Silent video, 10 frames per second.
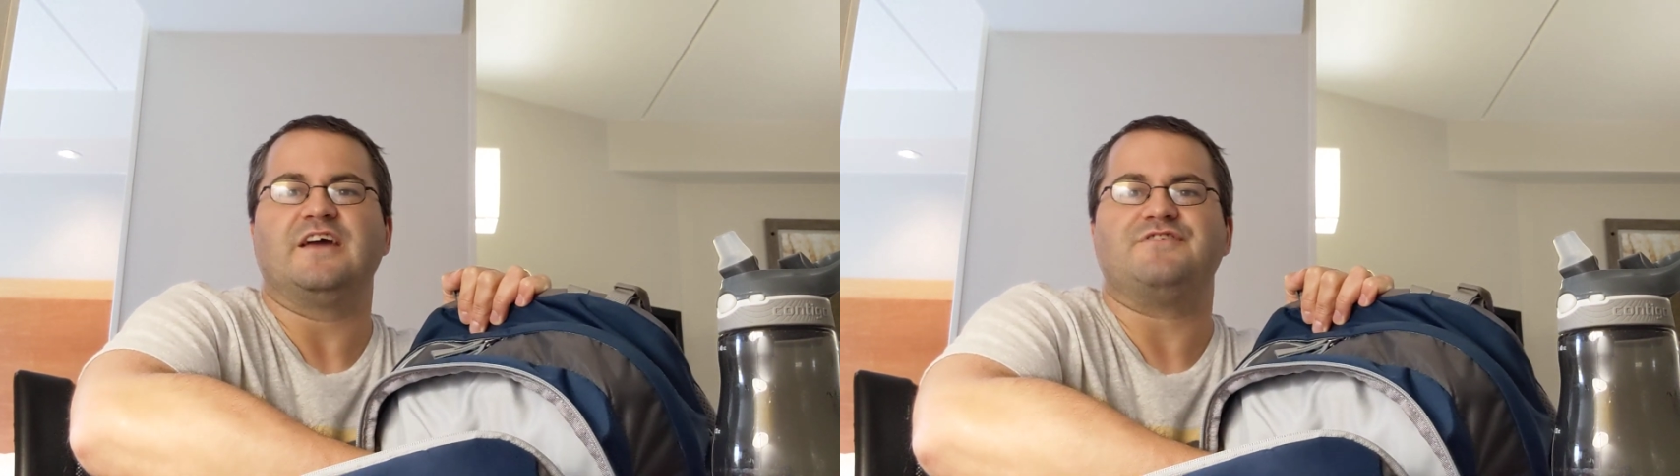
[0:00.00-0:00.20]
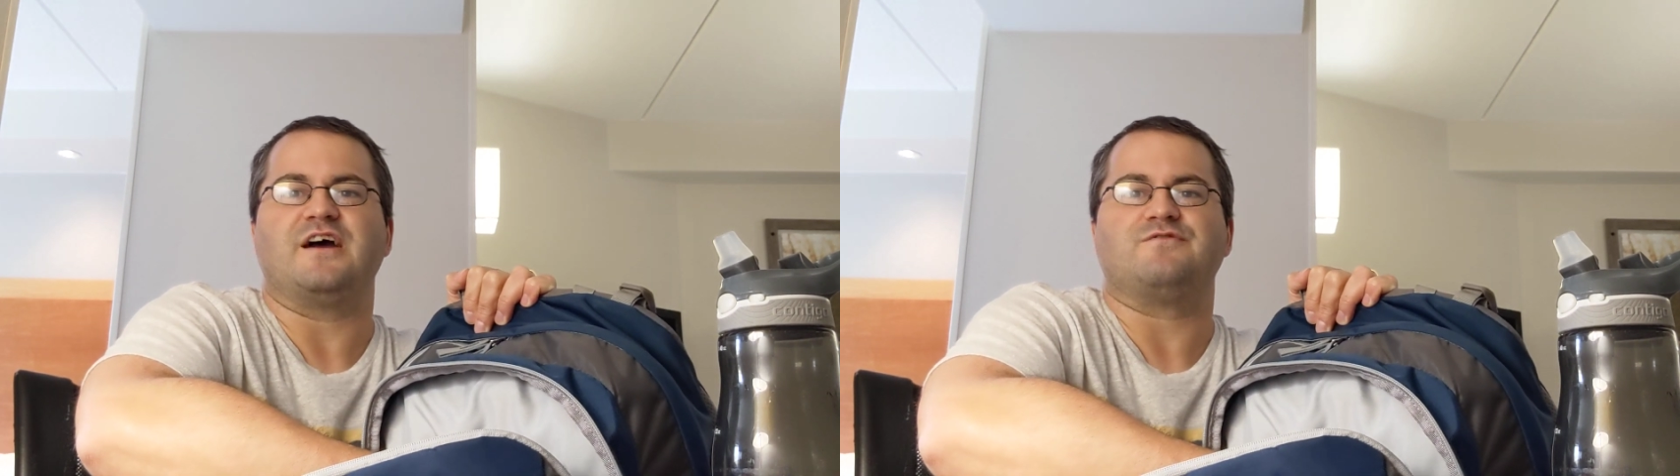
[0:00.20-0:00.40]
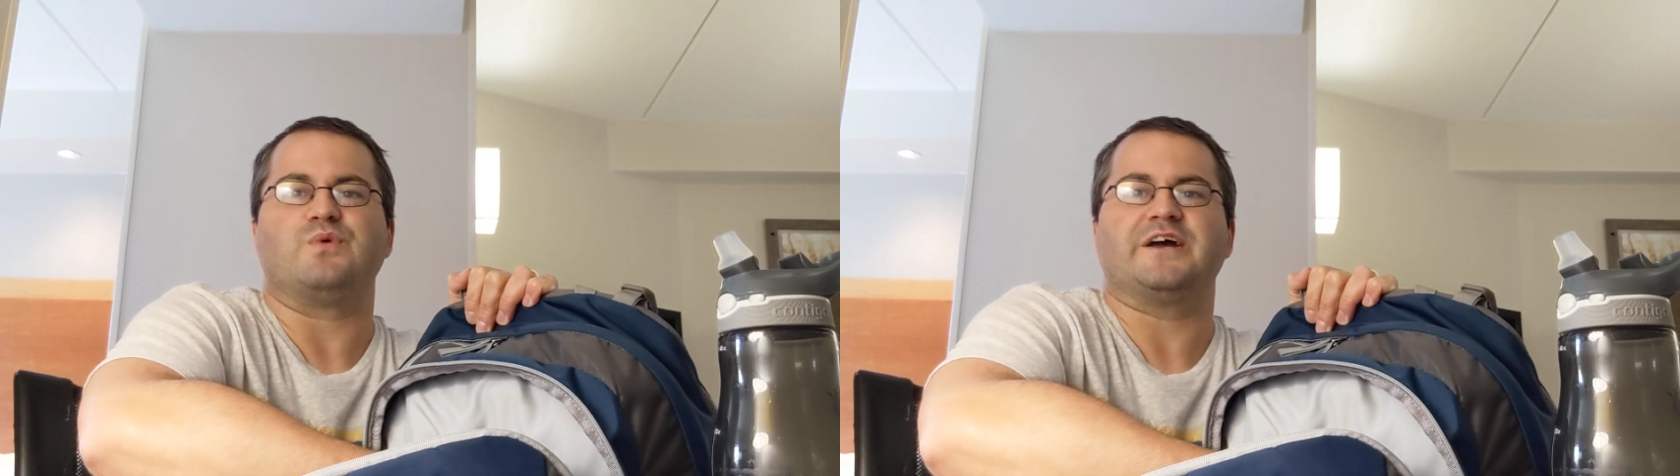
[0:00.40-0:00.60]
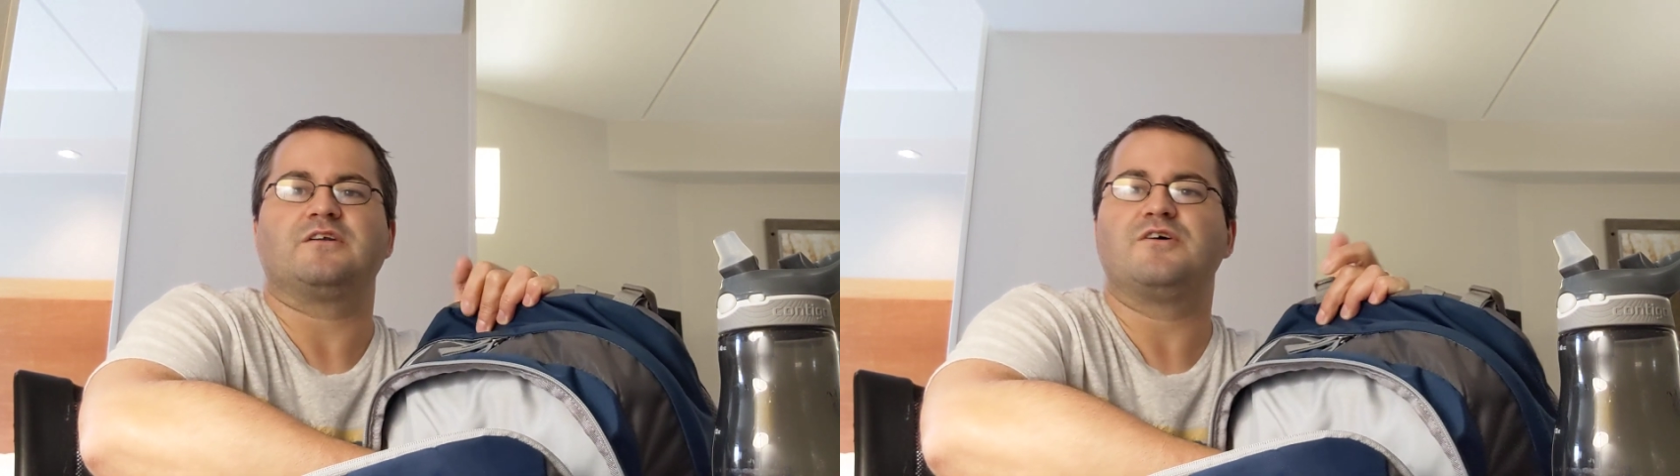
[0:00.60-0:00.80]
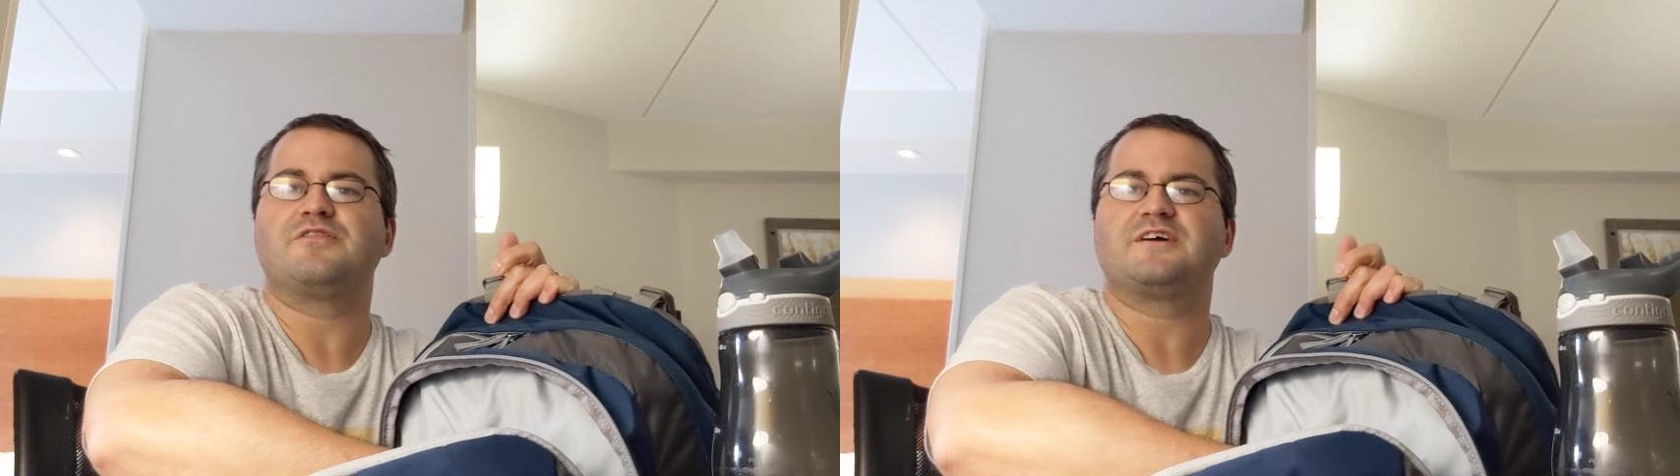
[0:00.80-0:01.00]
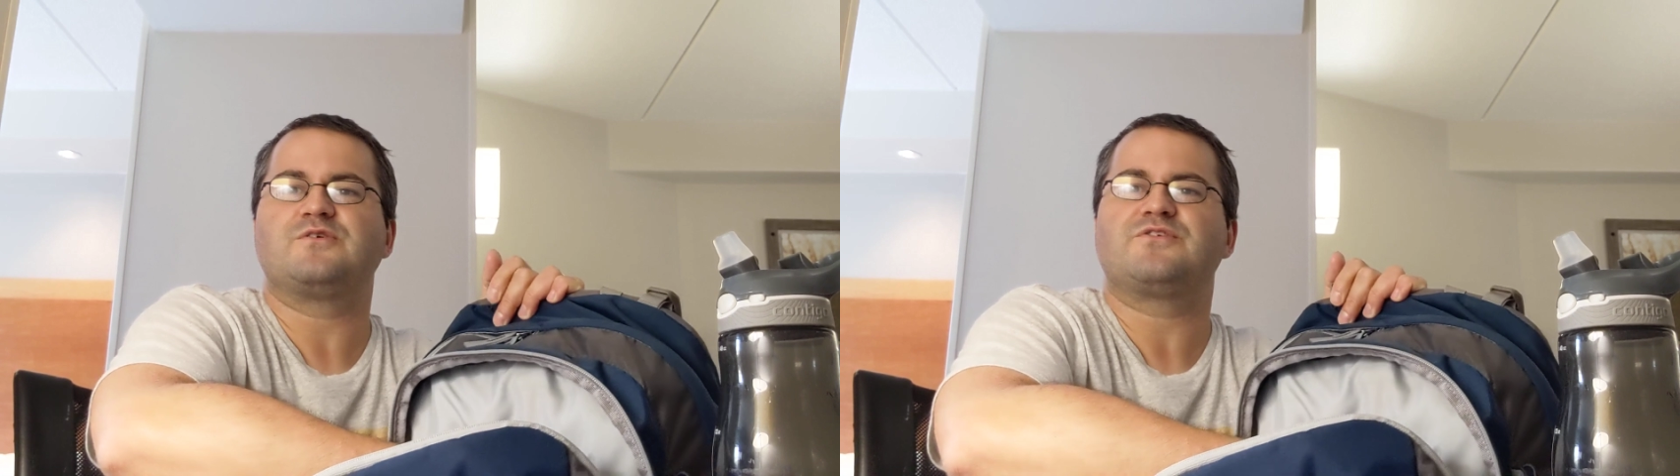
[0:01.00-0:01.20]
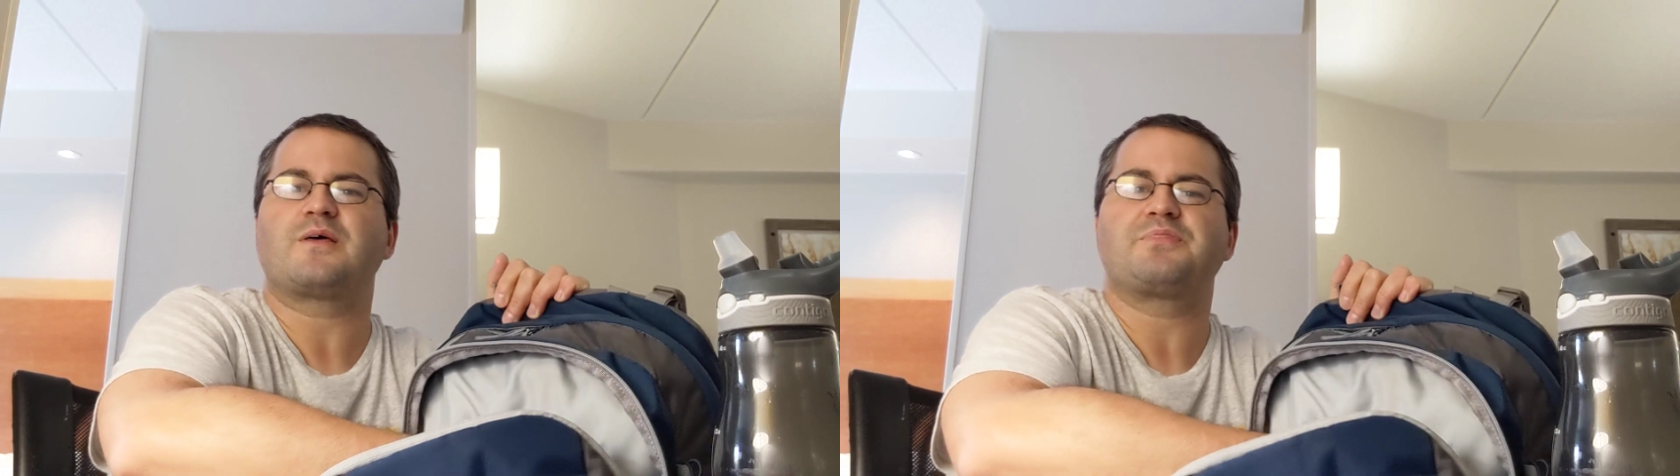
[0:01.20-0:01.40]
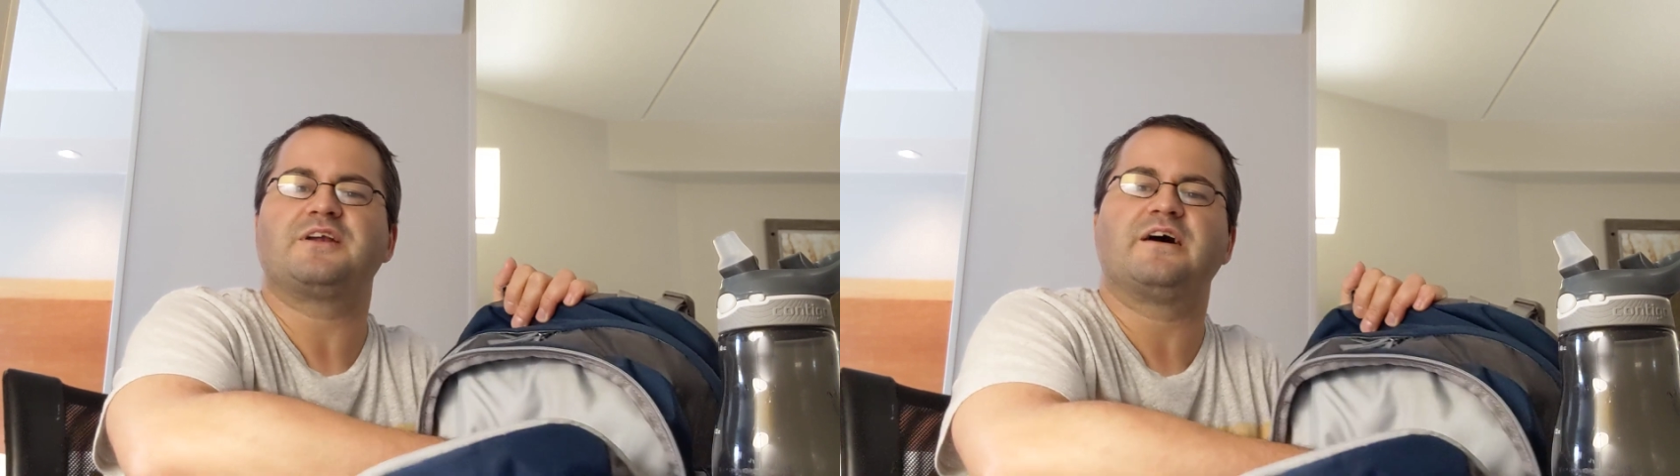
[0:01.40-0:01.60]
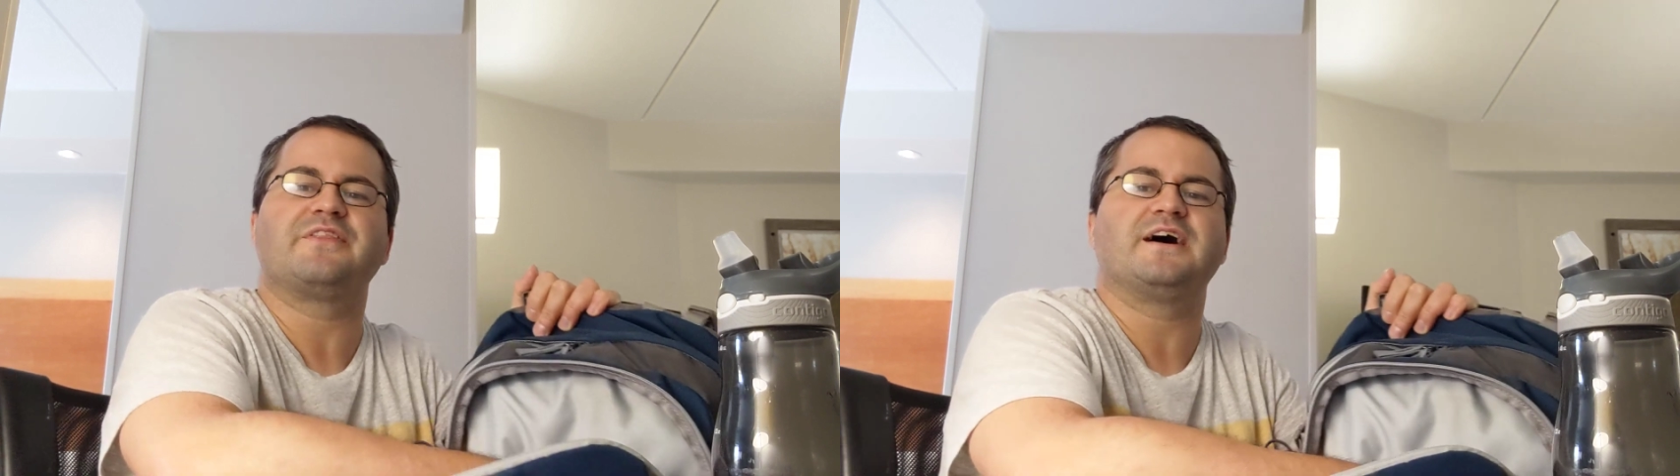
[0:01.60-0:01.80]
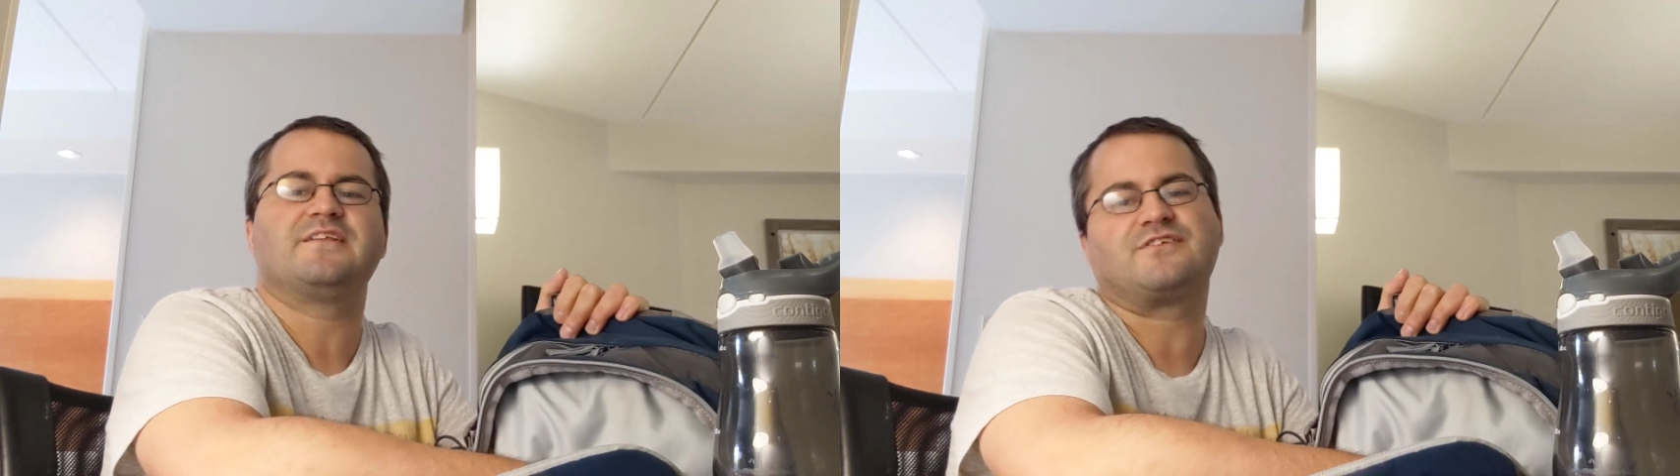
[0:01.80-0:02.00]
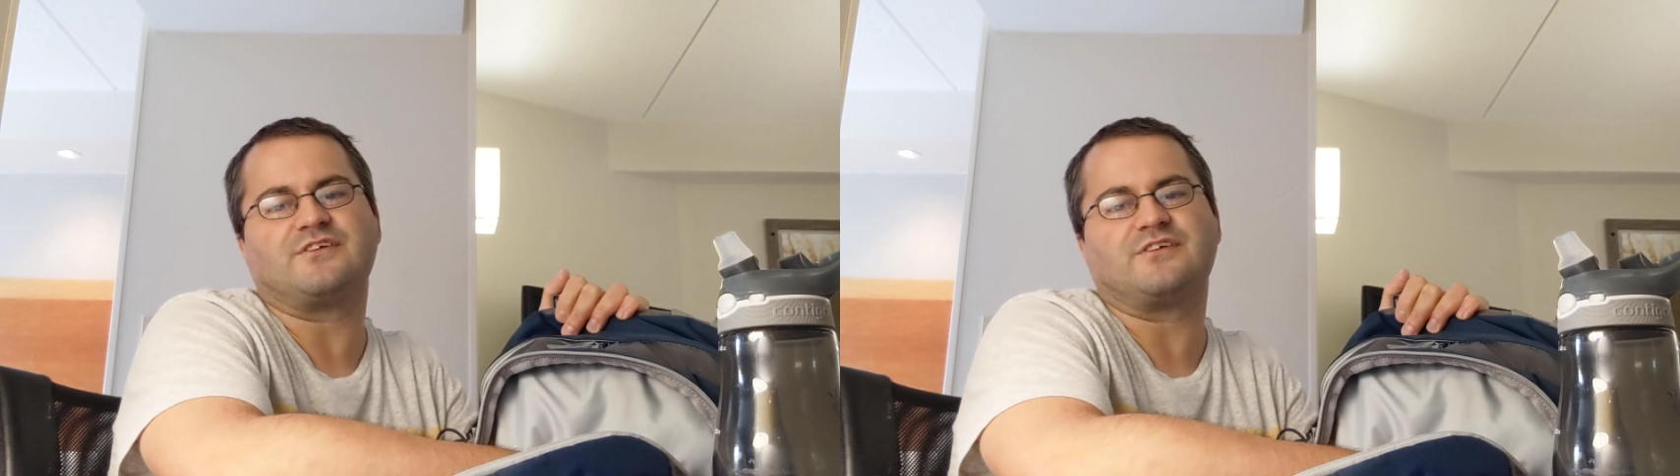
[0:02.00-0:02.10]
if you have wet clothing or something like that,